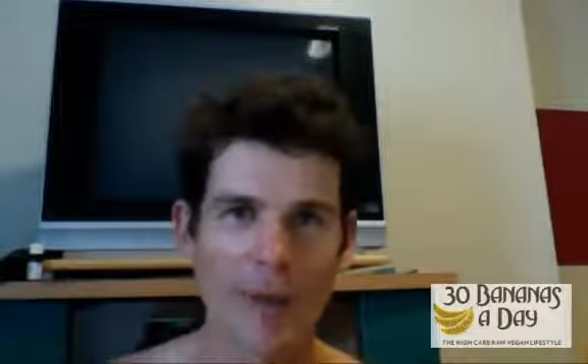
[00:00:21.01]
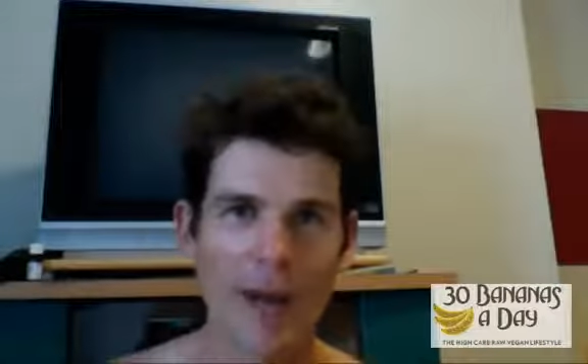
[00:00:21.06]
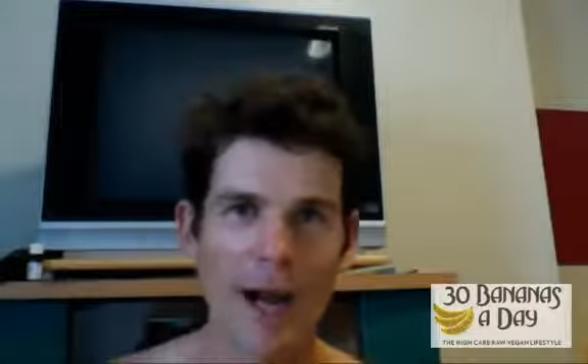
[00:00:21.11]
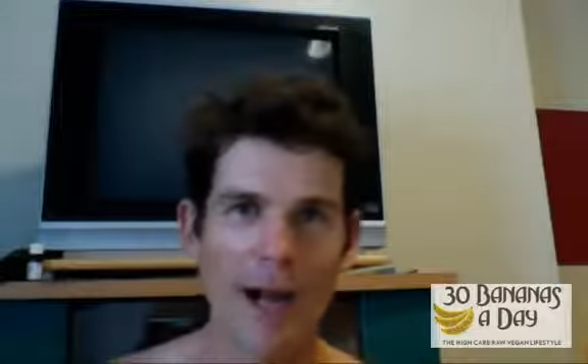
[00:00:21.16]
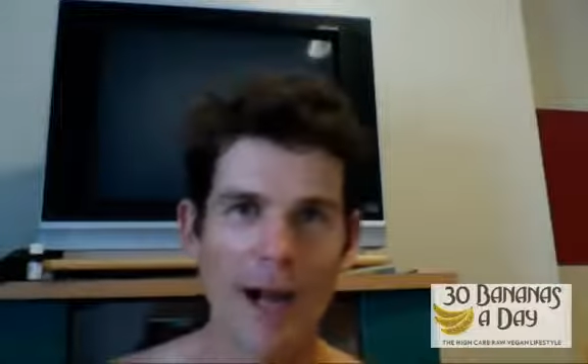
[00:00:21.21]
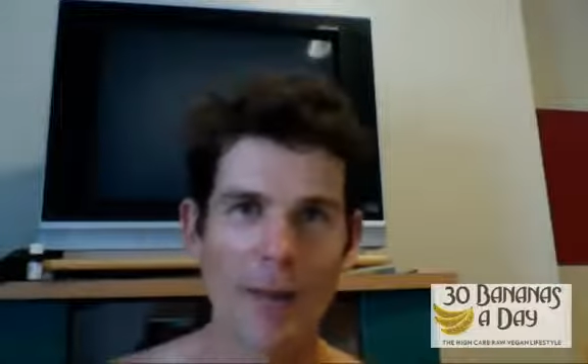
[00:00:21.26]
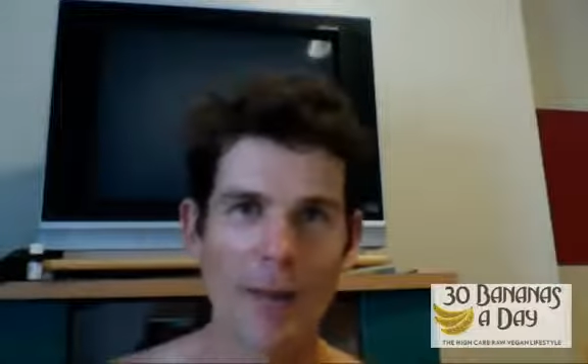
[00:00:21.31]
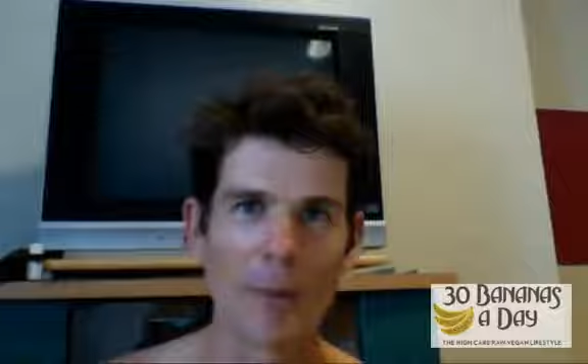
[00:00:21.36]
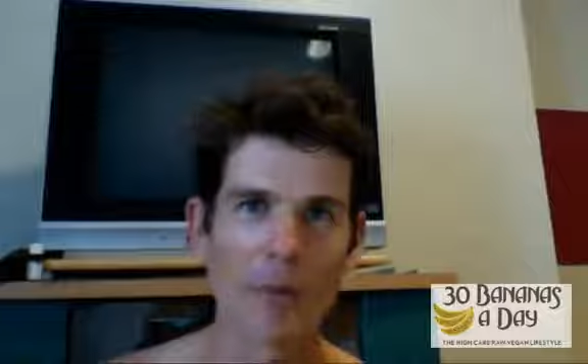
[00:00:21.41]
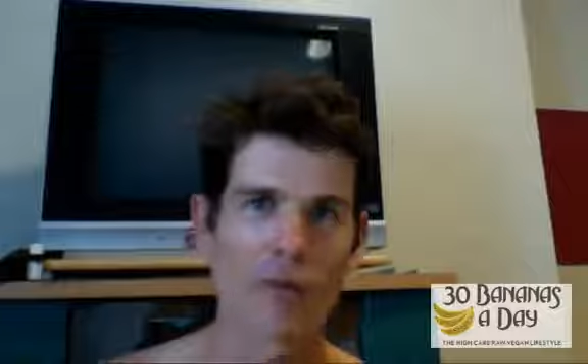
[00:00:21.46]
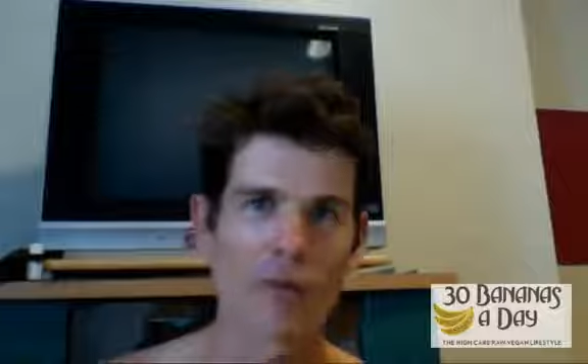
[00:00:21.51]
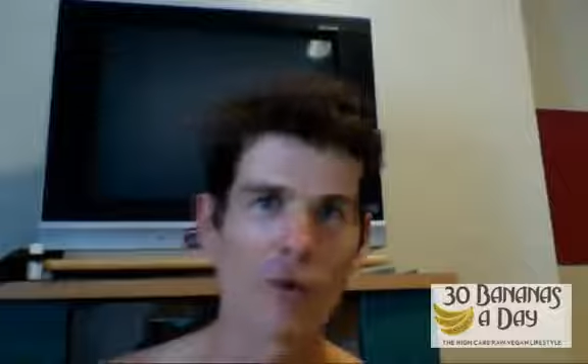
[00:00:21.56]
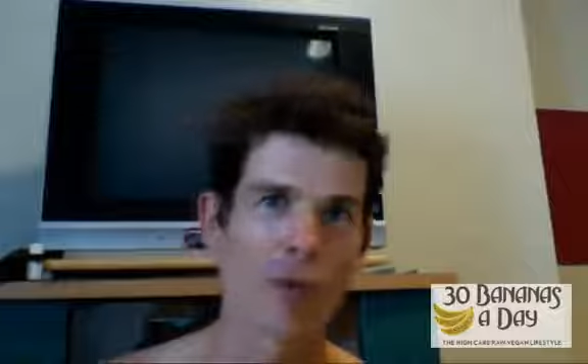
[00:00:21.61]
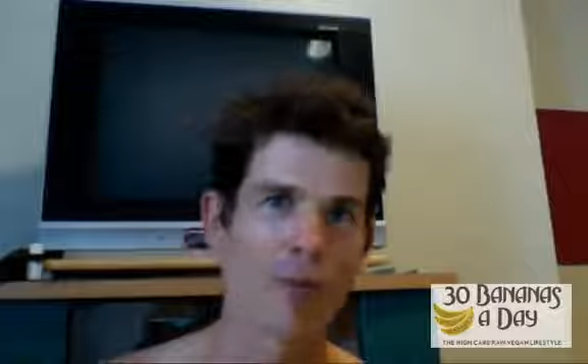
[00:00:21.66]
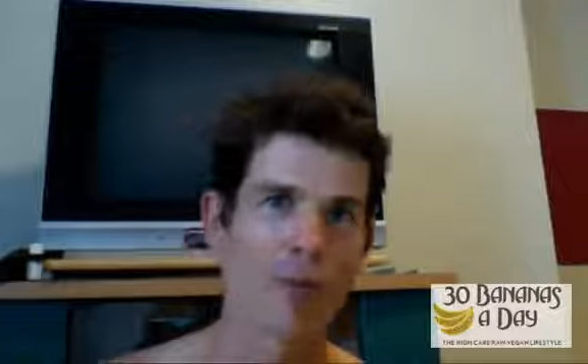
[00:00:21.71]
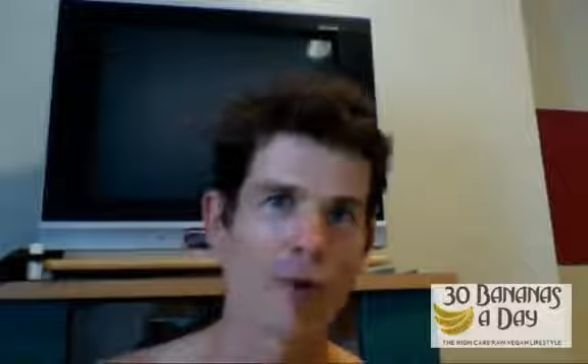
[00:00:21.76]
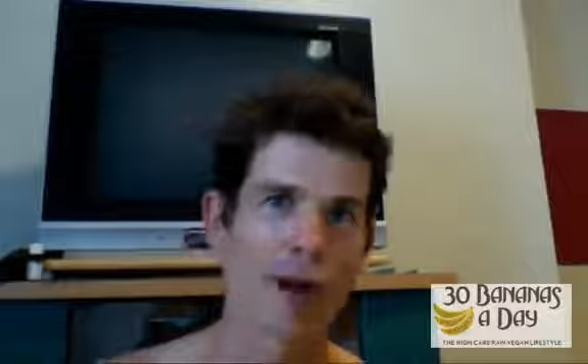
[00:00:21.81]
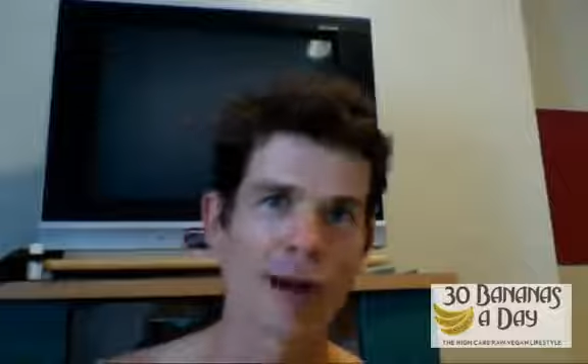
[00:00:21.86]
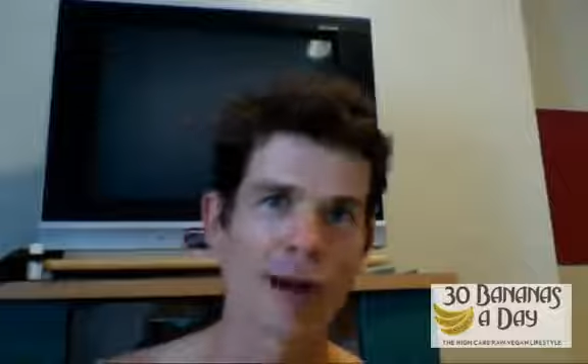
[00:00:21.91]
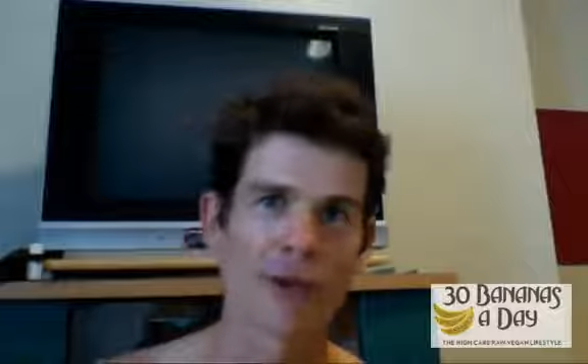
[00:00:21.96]
how come the Raw
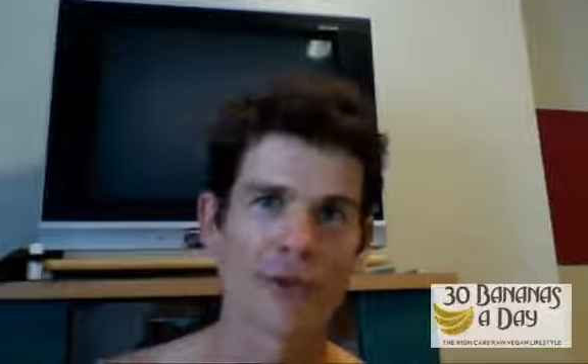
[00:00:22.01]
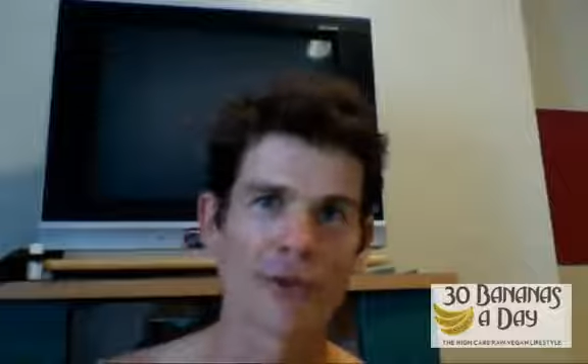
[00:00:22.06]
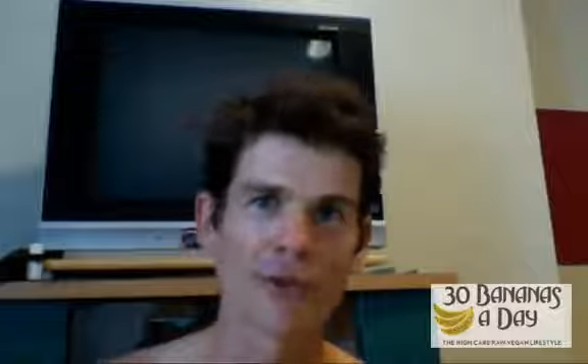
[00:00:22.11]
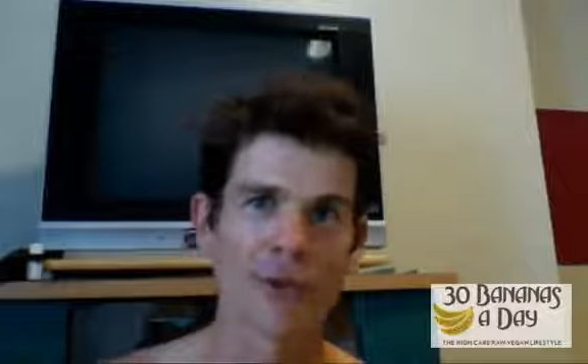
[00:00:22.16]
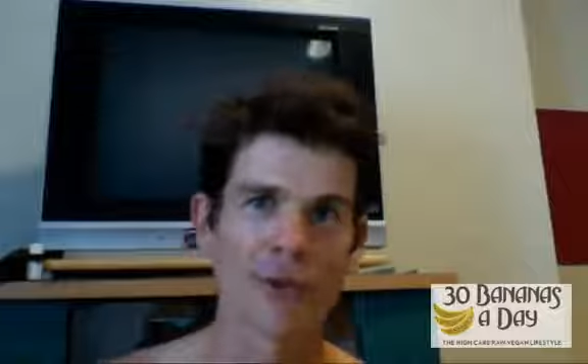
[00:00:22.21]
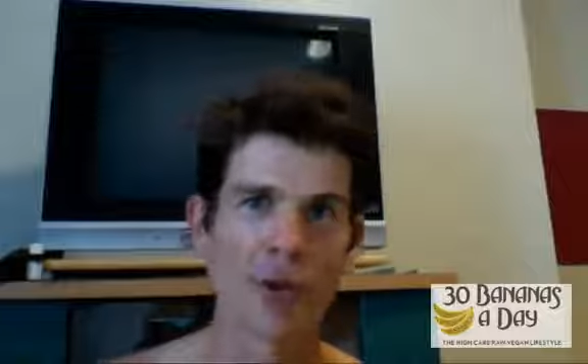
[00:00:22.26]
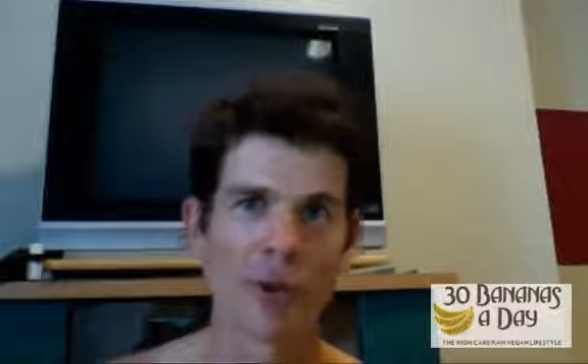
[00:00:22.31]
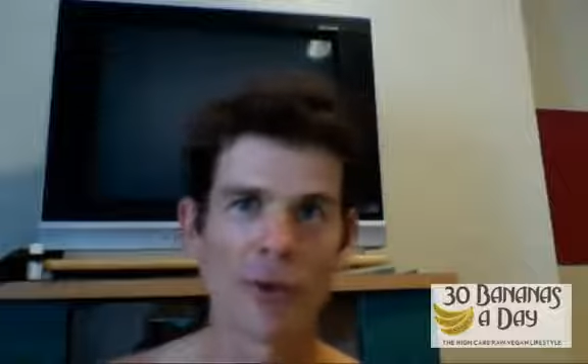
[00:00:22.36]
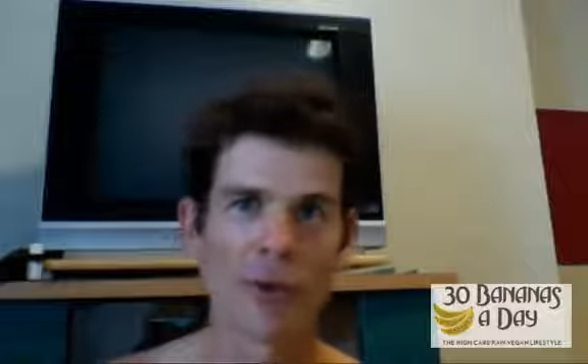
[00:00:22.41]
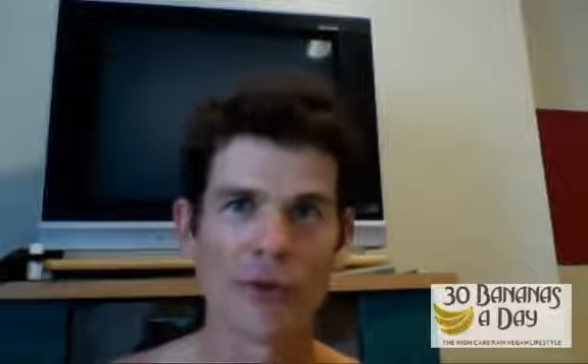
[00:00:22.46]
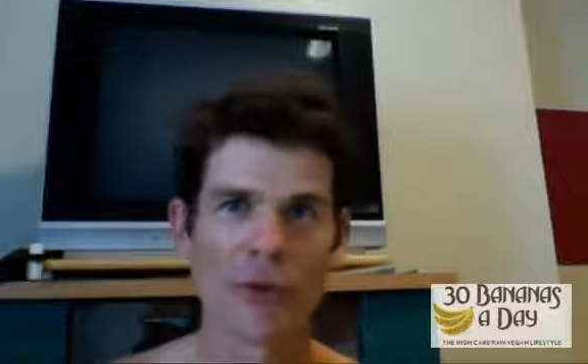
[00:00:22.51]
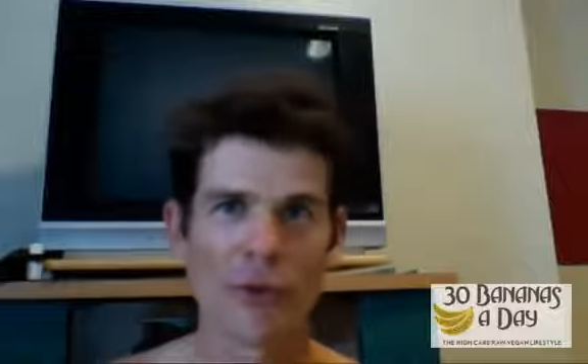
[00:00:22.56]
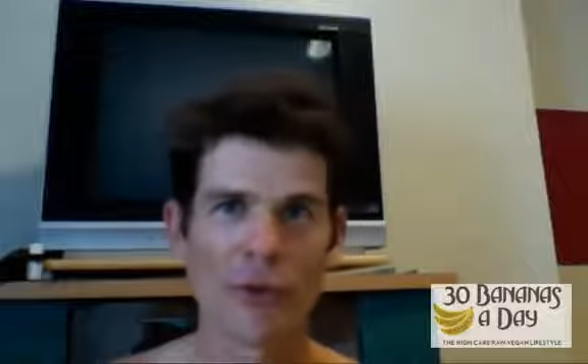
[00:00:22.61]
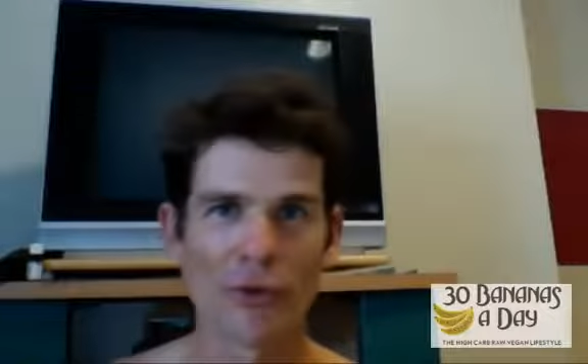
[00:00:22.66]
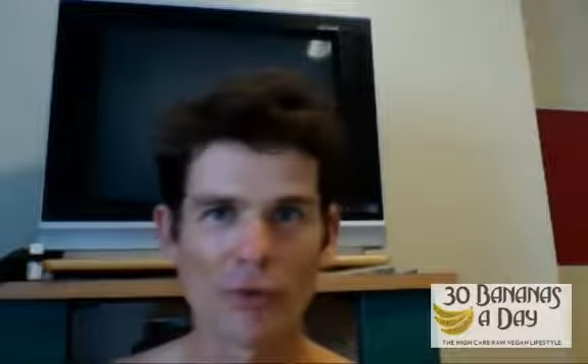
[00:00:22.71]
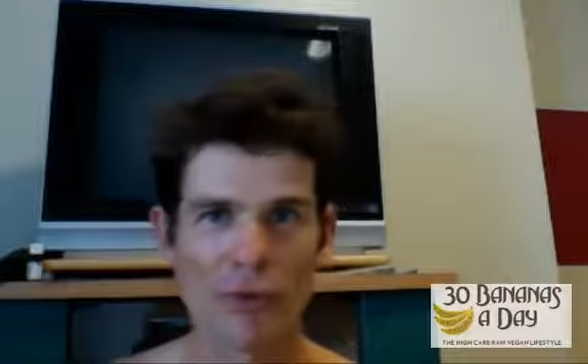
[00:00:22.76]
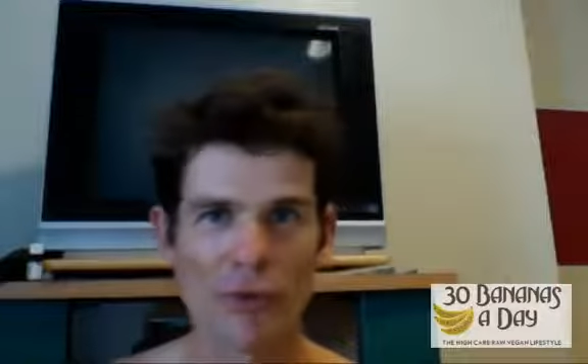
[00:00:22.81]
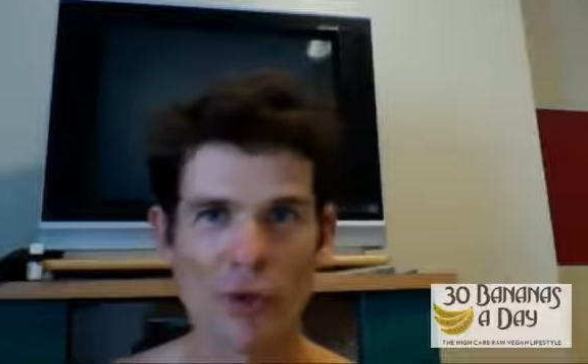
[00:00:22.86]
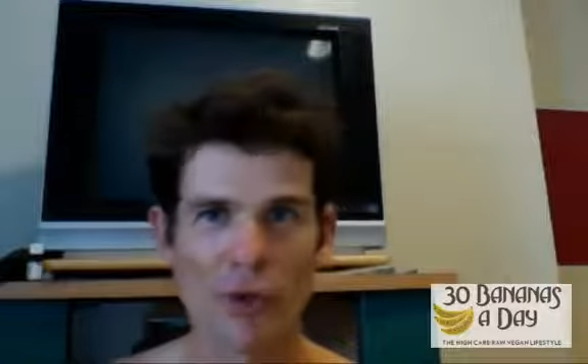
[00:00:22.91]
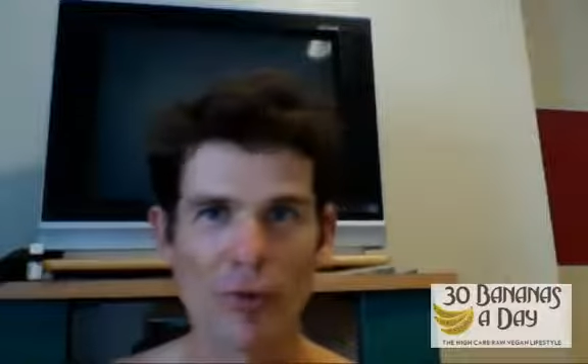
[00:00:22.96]
BRAHS call
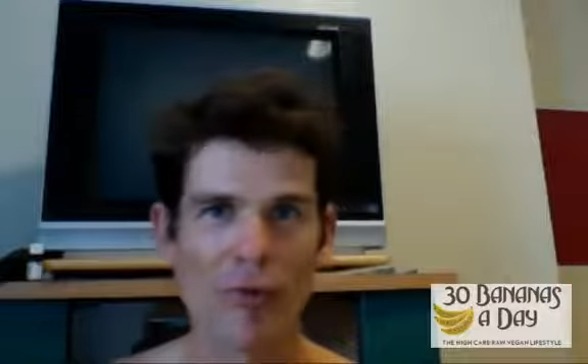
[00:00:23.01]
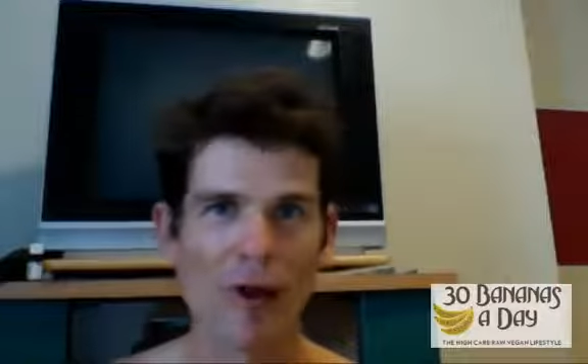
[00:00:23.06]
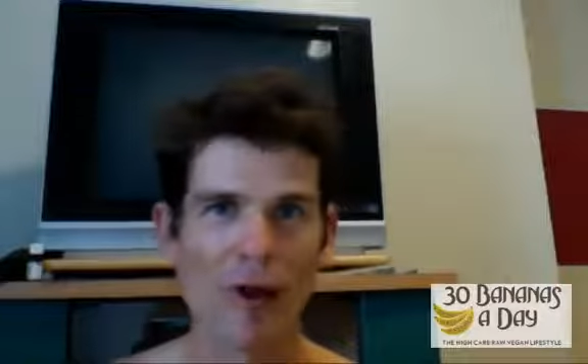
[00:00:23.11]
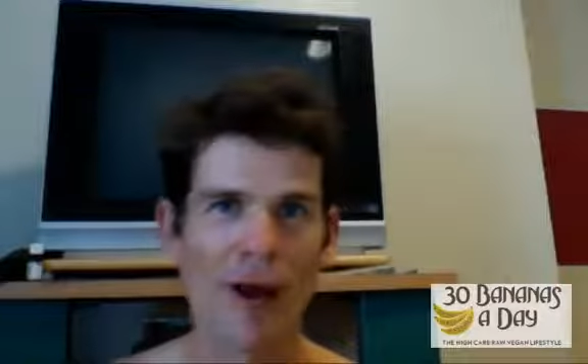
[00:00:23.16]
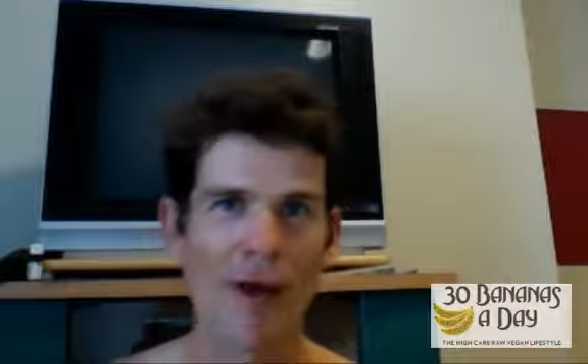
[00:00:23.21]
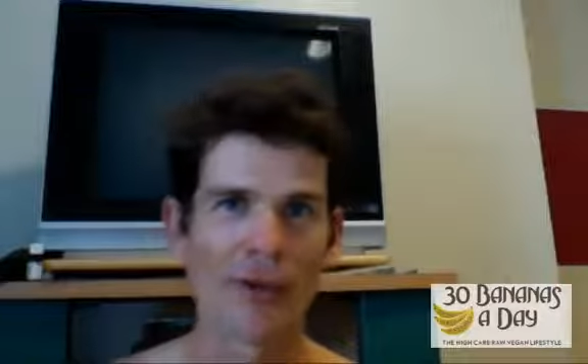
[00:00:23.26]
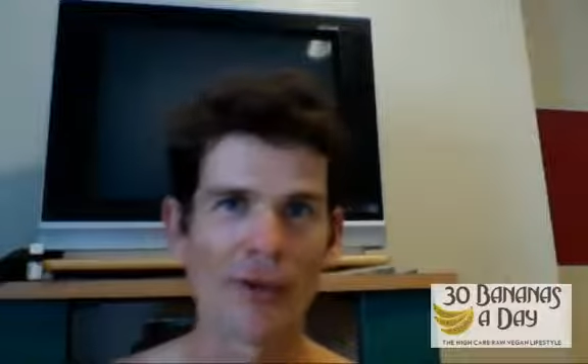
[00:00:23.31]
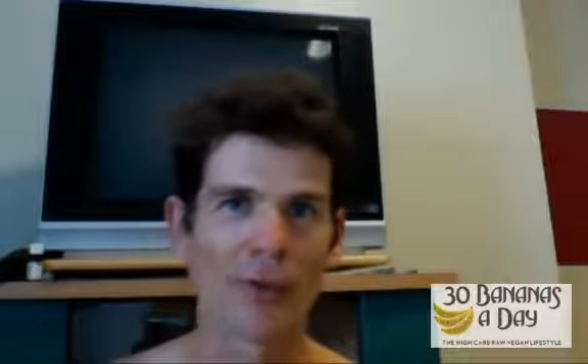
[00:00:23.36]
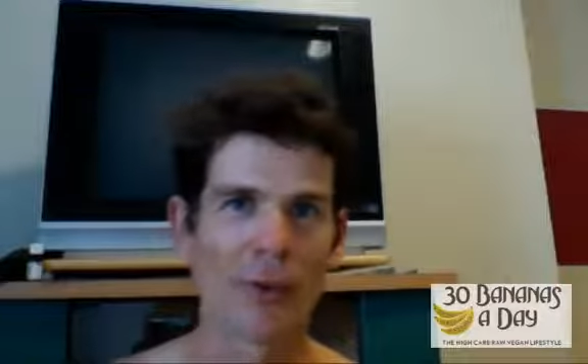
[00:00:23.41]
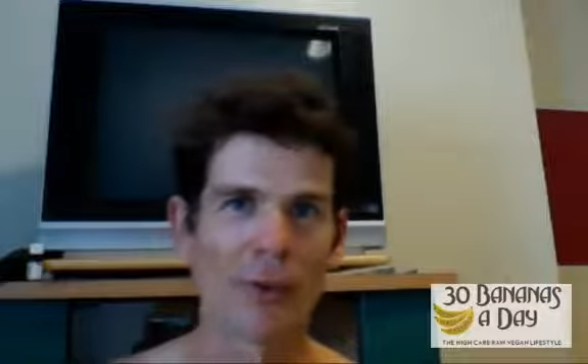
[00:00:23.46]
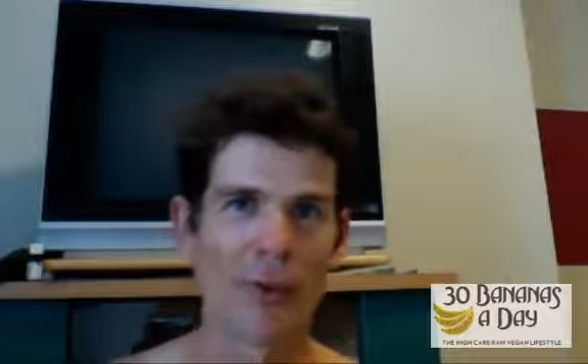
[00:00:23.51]
themselves Raw BRAHS,